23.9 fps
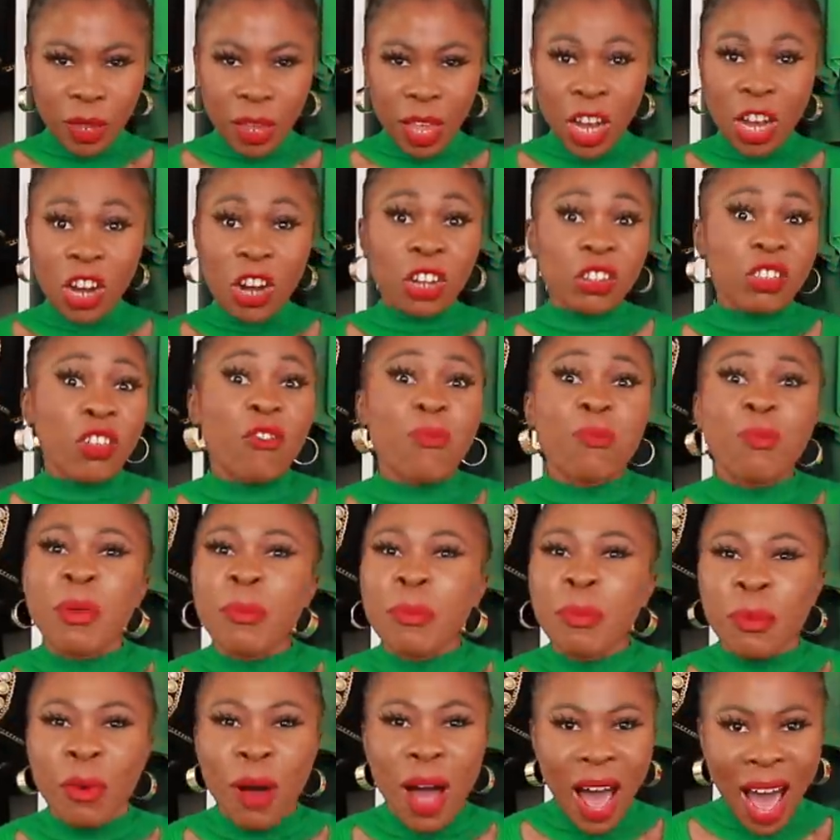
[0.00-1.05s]
A lot of
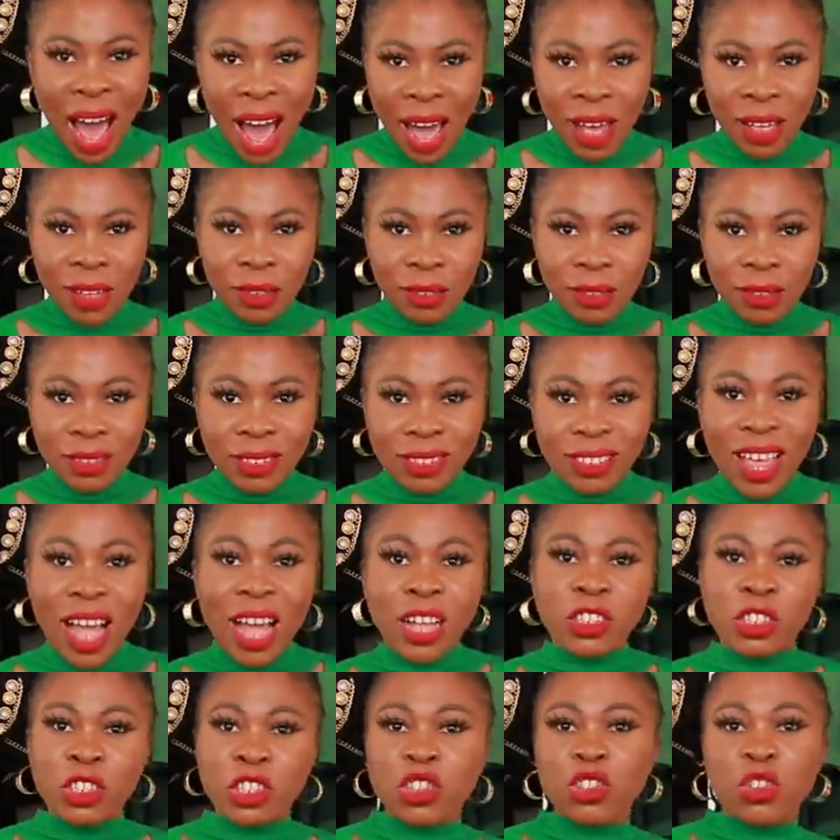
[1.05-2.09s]
people are
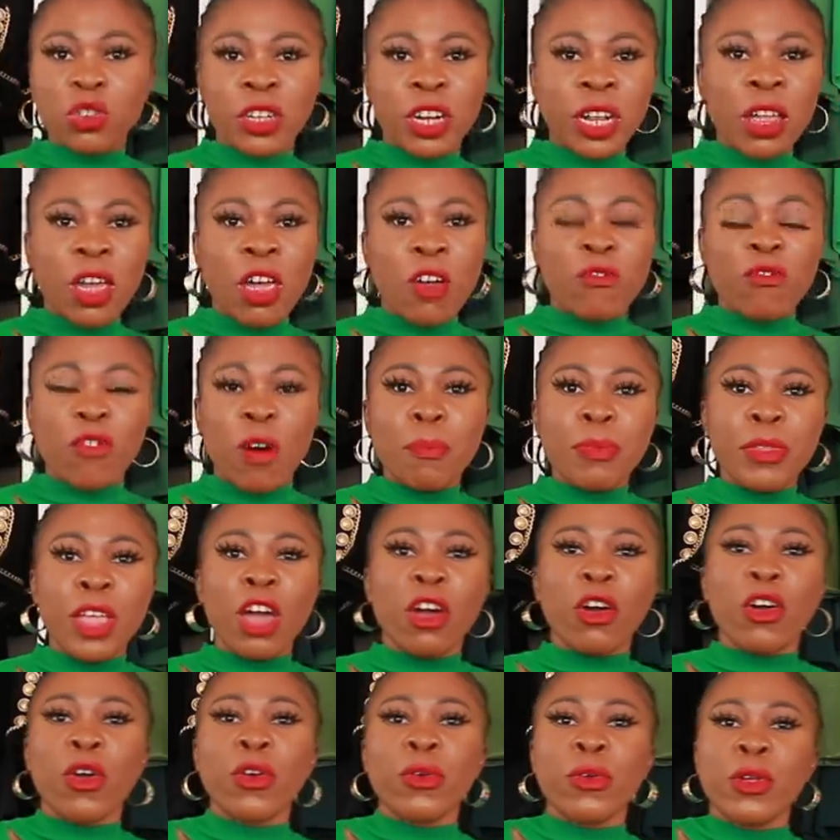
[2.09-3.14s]
transitioning from
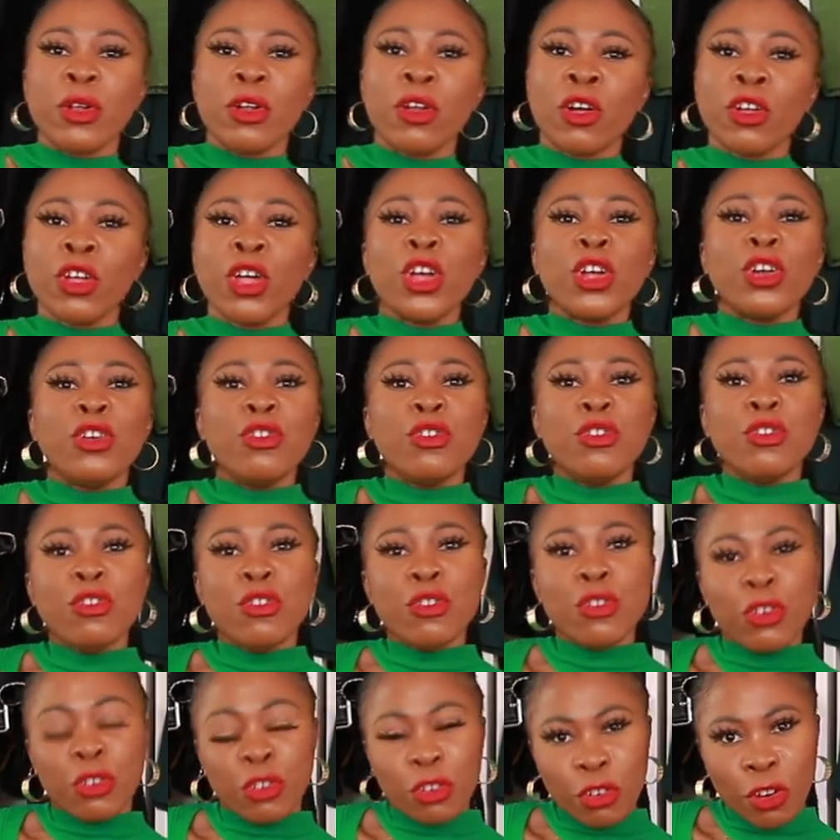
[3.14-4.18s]
their regular
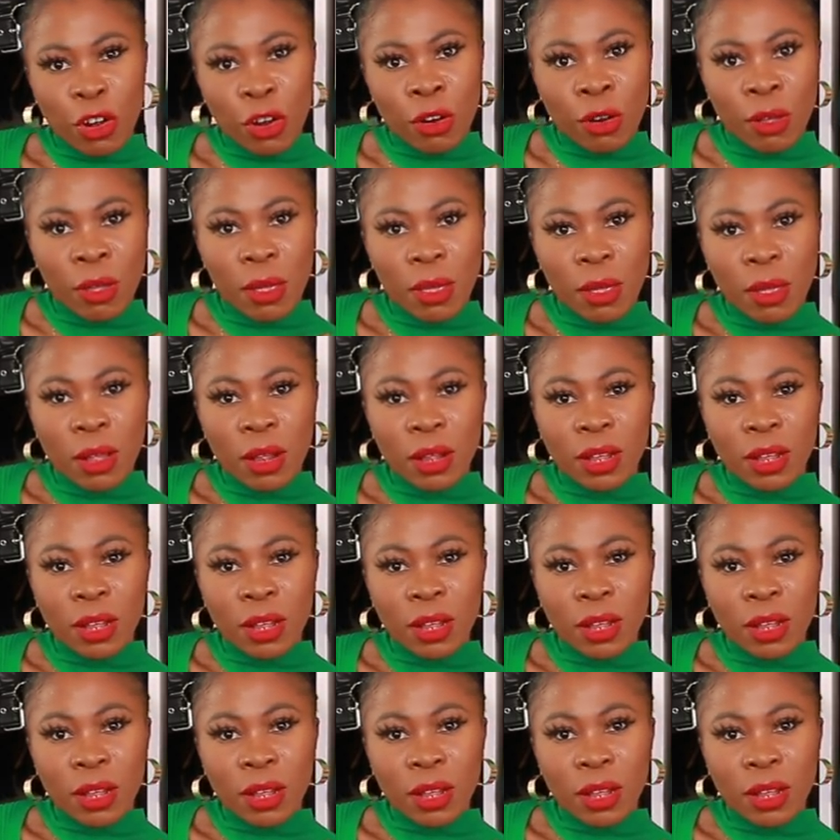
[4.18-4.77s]
neutral